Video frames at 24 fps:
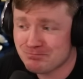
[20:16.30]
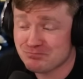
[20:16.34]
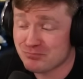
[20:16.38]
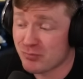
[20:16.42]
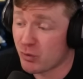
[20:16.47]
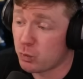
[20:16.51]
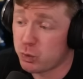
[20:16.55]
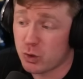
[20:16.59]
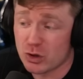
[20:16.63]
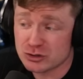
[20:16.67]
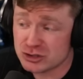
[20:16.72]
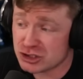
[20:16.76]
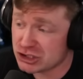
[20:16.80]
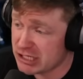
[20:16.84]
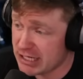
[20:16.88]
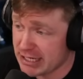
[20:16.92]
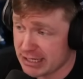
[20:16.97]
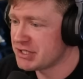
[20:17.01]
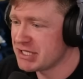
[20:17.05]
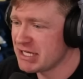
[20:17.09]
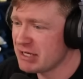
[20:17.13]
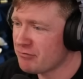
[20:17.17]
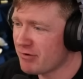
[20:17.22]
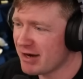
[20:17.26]
we'll see.
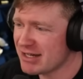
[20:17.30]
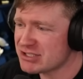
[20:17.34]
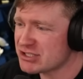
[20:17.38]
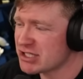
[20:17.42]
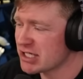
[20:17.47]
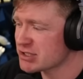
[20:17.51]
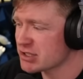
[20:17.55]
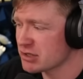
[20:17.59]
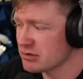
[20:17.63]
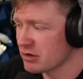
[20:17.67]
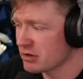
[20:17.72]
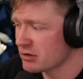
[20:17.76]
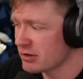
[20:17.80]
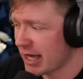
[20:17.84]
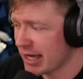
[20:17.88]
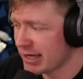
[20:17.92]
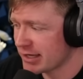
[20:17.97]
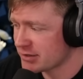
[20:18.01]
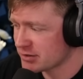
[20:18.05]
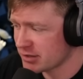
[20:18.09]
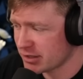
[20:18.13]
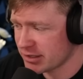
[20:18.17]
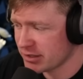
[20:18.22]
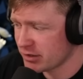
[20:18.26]
The D-Rex doesn't look
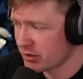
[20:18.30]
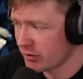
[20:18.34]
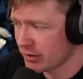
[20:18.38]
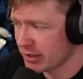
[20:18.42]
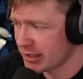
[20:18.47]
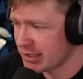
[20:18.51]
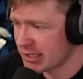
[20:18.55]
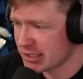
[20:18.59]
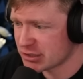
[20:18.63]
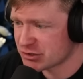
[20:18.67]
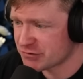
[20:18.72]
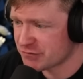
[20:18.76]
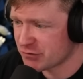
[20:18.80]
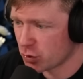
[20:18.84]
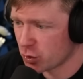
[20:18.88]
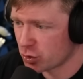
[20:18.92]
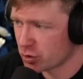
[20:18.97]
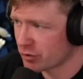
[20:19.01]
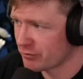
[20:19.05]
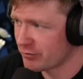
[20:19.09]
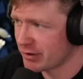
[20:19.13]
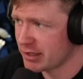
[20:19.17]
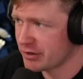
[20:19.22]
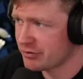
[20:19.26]
like, you know, he needs
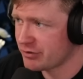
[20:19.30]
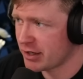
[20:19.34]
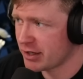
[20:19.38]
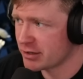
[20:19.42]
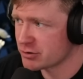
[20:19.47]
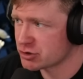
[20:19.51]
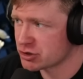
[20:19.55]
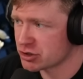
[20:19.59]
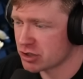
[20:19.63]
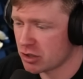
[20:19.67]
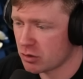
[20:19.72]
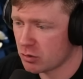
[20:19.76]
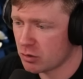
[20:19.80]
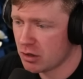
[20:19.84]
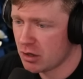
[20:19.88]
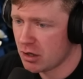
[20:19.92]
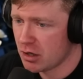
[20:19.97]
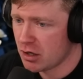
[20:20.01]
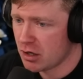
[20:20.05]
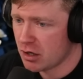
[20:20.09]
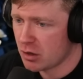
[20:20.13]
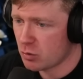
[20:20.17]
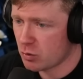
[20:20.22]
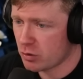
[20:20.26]
food or anything, so
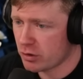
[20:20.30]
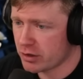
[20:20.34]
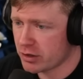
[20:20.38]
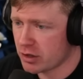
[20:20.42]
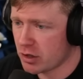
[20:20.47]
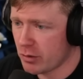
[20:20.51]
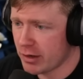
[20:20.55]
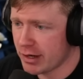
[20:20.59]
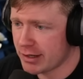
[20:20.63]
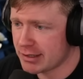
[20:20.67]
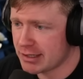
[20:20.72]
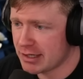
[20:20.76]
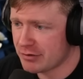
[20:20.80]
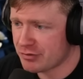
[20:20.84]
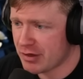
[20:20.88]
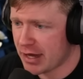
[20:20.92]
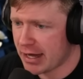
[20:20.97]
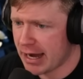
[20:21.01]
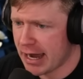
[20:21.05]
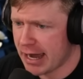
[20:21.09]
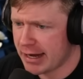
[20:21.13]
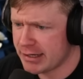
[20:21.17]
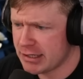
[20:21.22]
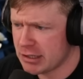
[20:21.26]
we're going to go ahead and get
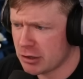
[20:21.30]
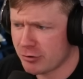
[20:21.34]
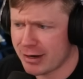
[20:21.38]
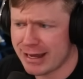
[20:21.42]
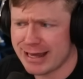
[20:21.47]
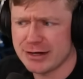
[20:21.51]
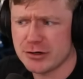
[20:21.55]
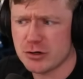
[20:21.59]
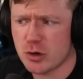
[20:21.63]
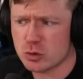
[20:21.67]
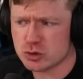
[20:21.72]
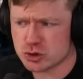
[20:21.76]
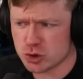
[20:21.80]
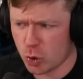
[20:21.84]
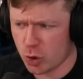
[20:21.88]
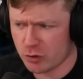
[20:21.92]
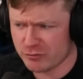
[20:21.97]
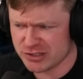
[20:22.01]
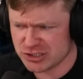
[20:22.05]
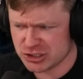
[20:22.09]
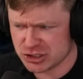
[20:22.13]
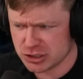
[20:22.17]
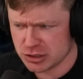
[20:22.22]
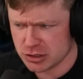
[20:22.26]
that out of here.
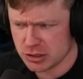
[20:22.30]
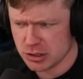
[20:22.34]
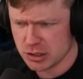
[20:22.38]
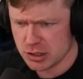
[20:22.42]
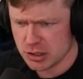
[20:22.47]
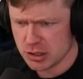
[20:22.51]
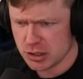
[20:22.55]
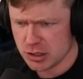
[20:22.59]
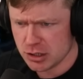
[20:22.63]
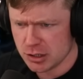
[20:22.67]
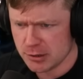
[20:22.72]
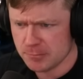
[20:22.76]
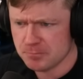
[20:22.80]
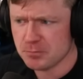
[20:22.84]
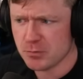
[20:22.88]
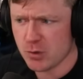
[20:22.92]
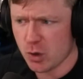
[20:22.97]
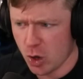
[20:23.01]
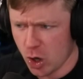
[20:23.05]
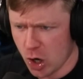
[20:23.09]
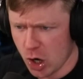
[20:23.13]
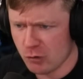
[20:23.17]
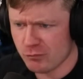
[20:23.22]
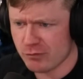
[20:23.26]
Indotorus,
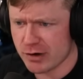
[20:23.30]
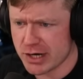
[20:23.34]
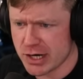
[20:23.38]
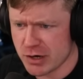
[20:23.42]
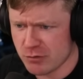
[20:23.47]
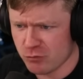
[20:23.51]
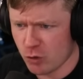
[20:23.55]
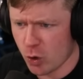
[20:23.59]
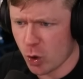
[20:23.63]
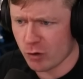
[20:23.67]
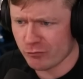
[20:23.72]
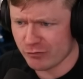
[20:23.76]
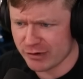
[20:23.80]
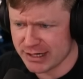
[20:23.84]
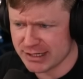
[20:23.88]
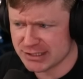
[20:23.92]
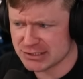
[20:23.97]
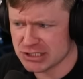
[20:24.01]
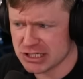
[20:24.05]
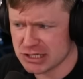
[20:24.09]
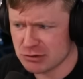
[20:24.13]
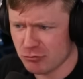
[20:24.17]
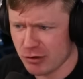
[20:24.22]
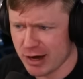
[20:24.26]
already roaring
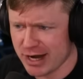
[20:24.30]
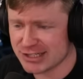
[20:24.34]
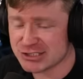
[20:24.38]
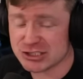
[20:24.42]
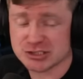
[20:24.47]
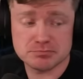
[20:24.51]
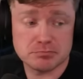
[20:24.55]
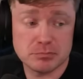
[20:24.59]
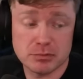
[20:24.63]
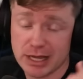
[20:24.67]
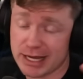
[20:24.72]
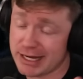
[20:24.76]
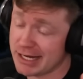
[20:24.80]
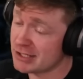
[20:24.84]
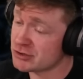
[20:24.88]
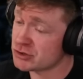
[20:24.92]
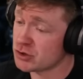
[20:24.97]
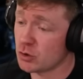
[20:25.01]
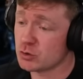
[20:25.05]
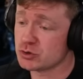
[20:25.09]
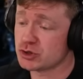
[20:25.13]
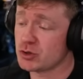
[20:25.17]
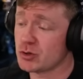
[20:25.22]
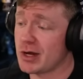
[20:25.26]
at D-Rex. Like I
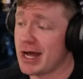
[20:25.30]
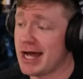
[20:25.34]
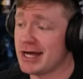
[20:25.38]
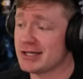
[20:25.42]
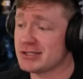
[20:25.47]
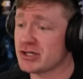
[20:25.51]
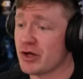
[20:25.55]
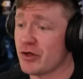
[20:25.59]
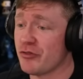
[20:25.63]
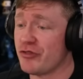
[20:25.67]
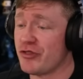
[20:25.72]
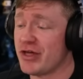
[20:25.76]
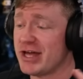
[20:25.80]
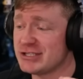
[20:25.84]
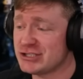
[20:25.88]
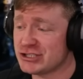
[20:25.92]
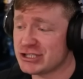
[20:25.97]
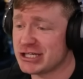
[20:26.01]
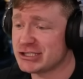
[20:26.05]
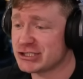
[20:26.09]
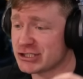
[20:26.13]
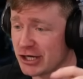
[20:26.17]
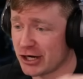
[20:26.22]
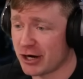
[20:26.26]
told you guys,
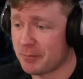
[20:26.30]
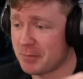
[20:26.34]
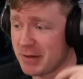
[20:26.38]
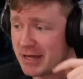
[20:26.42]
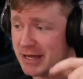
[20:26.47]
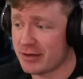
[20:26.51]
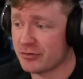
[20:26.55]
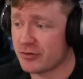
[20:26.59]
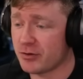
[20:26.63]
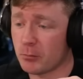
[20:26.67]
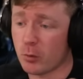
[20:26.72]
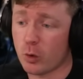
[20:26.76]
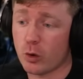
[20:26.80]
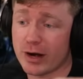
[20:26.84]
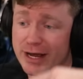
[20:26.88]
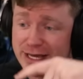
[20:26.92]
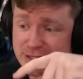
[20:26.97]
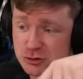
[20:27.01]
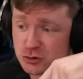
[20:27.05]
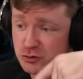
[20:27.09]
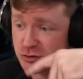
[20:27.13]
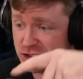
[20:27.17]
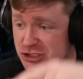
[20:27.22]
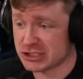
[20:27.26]
this is going to be the more
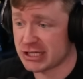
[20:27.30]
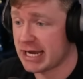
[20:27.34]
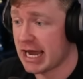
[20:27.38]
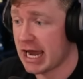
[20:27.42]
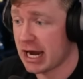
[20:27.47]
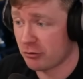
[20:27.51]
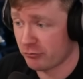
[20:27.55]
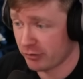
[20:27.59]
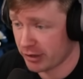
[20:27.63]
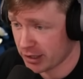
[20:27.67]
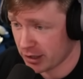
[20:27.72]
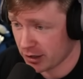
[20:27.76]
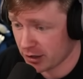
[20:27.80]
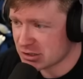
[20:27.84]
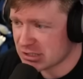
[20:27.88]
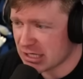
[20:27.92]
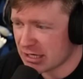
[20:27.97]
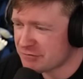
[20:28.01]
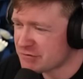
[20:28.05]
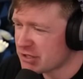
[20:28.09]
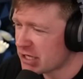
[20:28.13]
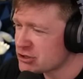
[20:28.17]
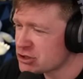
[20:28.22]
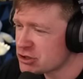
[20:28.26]
interesting area. Because
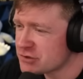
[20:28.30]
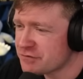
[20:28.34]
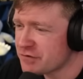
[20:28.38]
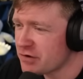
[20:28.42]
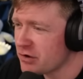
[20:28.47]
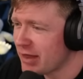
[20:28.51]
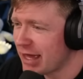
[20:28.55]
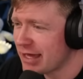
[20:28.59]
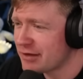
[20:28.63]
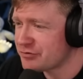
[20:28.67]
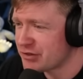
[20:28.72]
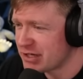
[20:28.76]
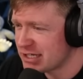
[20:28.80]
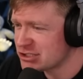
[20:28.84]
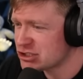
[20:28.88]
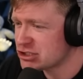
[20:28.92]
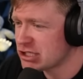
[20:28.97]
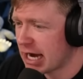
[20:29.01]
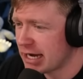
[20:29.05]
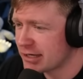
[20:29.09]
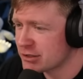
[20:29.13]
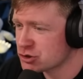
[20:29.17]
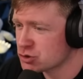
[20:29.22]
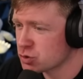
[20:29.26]
I just feel like these
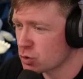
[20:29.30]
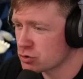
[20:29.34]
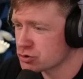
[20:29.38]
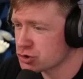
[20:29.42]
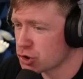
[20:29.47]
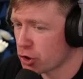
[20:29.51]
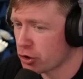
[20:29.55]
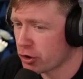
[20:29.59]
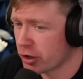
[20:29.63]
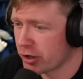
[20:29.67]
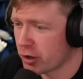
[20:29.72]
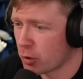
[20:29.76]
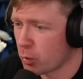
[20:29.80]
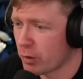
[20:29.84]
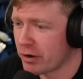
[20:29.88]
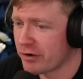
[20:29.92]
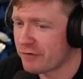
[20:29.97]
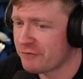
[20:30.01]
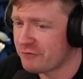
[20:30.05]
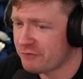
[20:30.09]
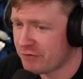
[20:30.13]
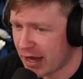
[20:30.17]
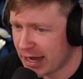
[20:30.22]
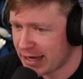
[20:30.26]
dinosaurs are going to want
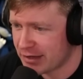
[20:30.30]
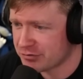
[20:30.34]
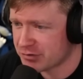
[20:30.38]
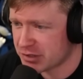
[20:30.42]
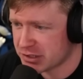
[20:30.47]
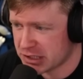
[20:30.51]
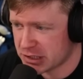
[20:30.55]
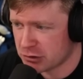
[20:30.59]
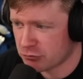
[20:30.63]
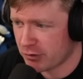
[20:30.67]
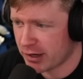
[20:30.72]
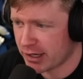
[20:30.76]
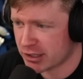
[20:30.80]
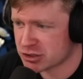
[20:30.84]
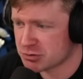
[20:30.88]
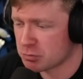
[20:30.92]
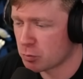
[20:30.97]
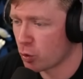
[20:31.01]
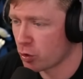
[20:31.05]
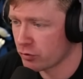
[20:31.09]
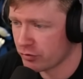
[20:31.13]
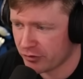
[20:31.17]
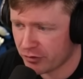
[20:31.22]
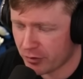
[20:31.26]
to fight the D-Rex
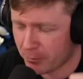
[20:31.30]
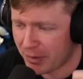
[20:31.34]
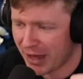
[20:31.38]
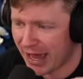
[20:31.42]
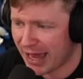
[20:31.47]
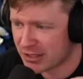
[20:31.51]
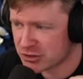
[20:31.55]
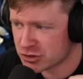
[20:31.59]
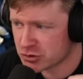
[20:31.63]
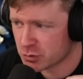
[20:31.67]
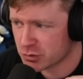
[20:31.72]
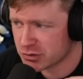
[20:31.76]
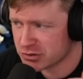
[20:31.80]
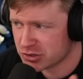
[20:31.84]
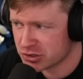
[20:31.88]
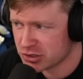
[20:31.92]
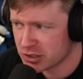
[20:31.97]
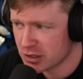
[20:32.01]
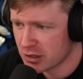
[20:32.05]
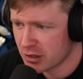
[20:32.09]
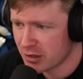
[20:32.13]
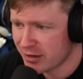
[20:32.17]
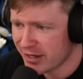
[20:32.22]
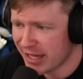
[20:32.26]
more than the past ones.
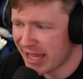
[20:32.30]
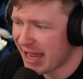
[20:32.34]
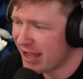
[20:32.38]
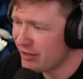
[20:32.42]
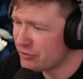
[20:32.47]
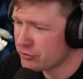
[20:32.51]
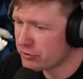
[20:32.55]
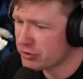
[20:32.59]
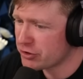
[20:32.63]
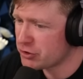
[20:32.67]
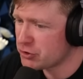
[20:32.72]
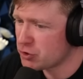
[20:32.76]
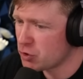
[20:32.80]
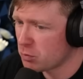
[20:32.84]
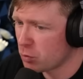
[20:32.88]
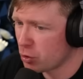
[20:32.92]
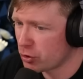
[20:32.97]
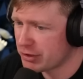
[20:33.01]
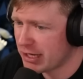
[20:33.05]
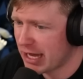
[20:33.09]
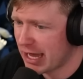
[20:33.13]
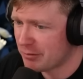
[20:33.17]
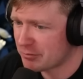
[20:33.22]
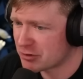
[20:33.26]
And they're going to do
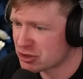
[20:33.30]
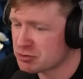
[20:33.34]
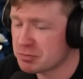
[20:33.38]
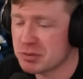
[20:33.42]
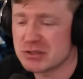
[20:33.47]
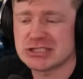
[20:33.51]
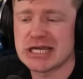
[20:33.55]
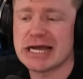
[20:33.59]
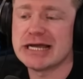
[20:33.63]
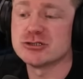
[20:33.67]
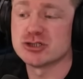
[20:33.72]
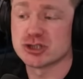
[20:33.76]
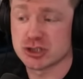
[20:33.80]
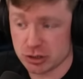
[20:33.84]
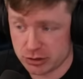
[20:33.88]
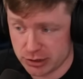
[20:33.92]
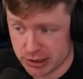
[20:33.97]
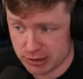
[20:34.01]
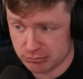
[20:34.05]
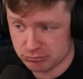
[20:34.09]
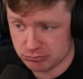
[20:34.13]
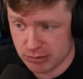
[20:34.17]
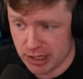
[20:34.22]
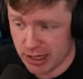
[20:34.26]
more damage,
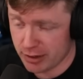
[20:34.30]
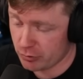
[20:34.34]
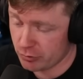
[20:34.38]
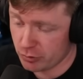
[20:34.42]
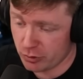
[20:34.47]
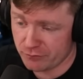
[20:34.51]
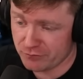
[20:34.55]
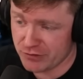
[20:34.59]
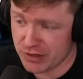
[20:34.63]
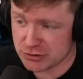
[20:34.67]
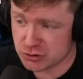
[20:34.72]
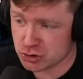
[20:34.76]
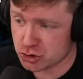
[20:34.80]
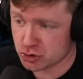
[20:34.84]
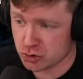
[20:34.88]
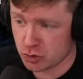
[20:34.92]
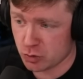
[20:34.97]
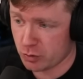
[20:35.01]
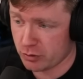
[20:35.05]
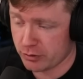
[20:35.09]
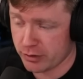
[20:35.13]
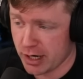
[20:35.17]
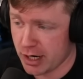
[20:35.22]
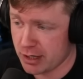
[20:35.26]
potentially. I don't know if that's
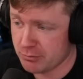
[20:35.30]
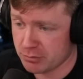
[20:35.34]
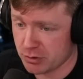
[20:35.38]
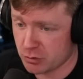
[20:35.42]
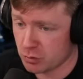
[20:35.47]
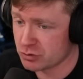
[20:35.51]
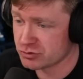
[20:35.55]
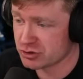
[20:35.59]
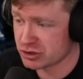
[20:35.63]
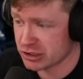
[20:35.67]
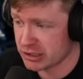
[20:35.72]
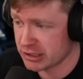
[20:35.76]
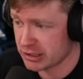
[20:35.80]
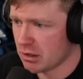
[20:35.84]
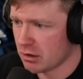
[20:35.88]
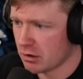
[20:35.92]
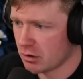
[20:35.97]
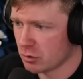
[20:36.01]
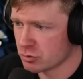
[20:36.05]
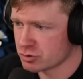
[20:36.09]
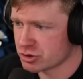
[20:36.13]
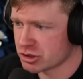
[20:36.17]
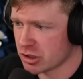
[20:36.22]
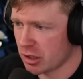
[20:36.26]
true or not, but we'll see.
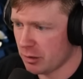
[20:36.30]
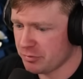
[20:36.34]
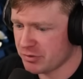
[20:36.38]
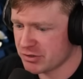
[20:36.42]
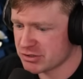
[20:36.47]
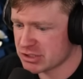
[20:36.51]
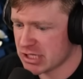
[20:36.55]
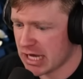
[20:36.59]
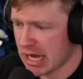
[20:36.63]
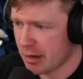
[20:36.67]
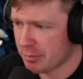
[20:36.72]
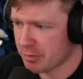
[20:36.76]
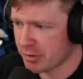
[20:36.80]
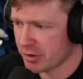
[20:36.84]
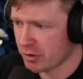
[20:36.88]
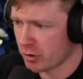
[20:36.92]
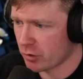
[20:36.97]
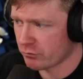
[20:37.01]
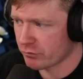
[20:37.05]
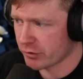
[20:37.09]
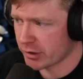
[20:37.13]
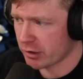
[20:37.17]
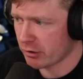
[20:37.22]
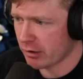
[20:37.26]
Uh-oh, something's happening
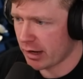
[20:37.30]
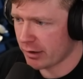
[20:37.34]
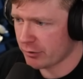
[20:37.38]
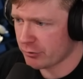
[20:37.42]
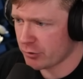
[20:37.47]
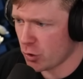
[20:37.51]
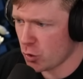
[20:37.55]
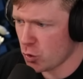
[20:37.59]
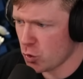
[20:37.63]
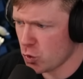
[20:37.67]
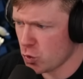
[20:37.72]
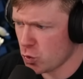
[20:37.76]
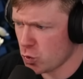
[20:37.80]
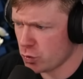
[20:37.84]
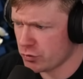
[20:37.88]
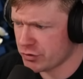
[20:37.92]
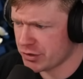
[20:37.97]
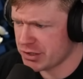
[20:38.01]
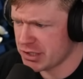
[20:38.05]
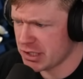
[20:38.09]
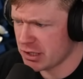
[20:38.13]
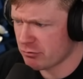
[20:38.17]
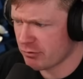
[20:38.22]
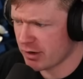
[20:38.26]
over here. I don't know who
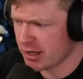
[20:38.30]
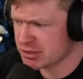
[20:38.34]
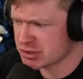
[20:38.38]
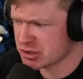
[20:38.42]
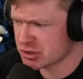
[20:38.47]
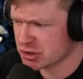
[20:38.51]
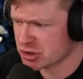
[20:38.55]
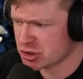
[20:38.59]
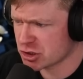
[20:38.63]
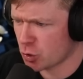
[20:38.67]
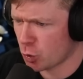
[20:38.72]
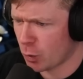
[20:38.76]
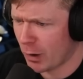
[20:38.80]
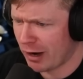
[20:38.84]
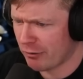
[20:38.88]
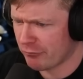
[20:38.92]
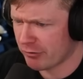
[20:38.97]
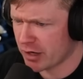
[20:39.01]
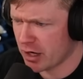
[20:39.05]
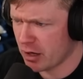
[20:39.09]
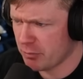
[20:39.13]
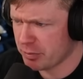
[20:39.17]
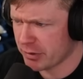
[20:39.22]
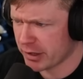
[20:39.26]
the D-Rex is
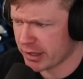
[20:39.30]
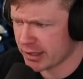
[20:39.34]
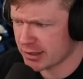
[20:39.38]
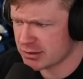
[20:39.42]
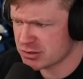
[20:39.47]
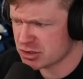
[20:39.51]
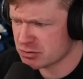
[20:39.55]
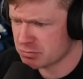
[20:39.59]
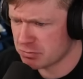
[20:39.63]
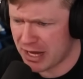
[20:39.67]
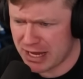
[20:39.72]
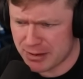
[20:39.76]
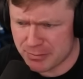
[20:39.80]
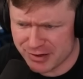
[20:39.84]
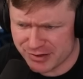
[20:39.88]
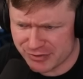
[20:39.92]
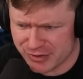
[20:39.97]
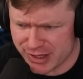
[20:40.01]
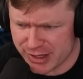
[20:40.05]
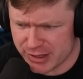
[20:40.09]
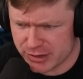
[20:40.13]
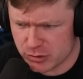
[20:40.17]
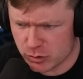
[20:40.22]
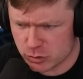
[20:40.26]
squaring up against. Maybe
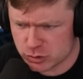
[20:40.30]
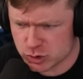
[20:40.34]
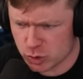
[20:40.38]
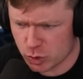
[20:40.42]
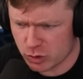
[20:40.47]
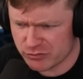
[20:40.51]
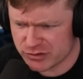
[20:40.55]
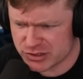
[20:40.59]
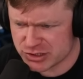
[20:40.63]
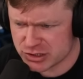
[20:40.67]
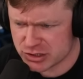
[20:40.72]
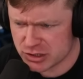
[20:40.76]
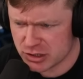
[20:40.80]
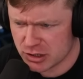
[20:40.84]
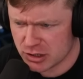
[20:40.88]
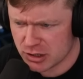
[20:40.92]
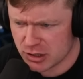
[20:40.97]
the Indotorus?